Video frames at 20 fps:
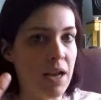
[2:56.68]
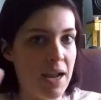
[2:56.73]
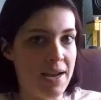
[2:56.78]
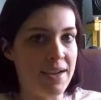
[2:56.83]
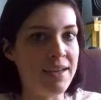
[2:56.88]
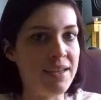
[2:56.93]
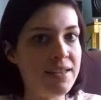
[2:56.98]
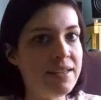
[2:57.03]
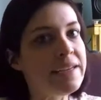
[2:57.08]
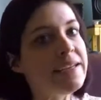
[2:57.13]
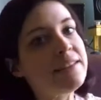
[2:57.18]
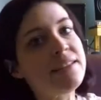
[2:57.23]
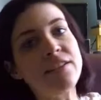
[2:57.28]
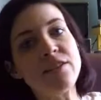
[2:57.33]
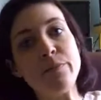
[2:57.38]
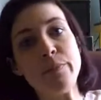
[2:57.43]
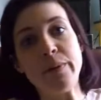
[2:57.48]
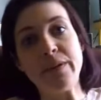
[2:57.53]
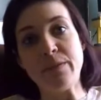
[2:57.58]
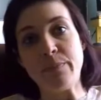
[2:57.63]
I need to get
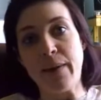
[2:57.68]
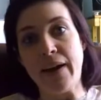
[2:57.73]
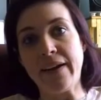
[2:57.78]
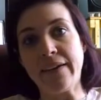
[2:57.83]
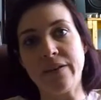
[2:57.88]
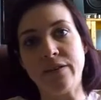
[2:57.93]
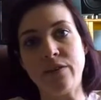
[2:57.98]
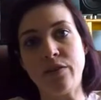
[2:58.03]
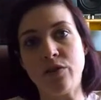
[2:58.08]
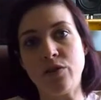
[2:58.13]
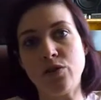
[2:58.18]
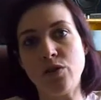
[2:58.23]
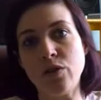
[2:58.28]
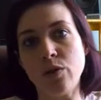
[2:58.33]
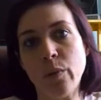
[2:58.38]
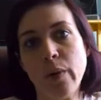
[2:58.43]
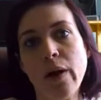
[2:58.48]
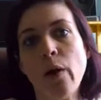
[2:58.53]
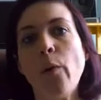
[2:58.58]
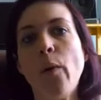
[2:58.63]
this place back to
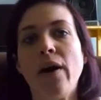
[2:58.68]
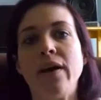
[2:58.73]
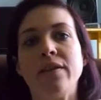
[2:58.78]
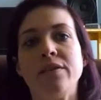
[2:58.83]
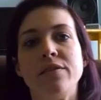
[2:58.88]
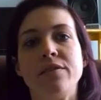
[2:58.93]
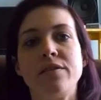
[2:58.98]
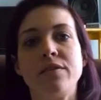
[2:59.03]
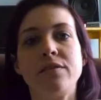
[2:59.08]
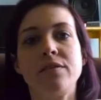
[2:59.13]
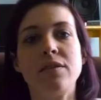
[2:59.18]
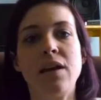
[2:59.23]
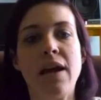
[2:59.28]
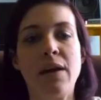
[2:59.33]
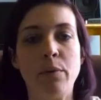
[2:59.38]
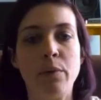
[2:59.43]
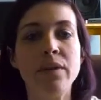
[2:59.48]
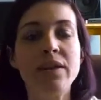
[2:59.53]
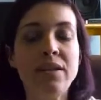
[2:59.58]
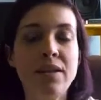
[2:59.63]
the way it was.
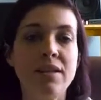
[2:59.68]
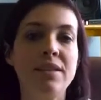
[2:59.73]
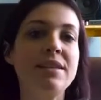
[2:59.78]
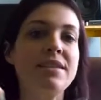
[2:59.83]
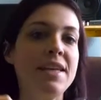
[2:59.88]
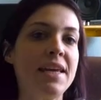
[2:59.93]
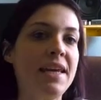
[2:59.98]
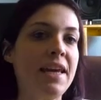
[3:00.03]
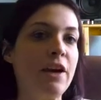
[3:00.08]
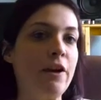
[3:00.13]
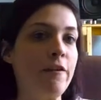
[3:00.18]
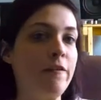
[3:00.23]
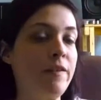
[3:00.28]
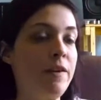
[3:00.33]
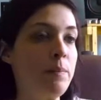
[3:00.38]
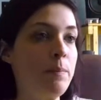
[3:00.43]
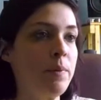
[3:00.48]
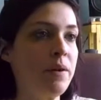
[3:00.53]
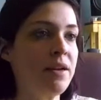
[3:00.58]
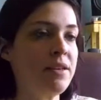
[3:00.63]
I really need to take care of
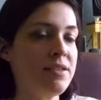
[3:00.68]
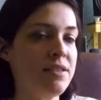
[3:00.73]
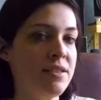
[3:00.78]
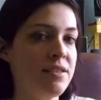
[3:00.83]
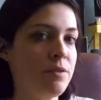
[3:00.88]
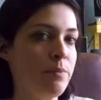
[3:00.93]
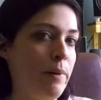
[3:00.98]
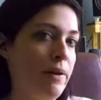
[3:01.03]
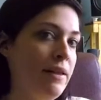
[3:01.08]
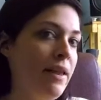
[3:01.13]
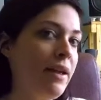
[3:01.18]
it because it's my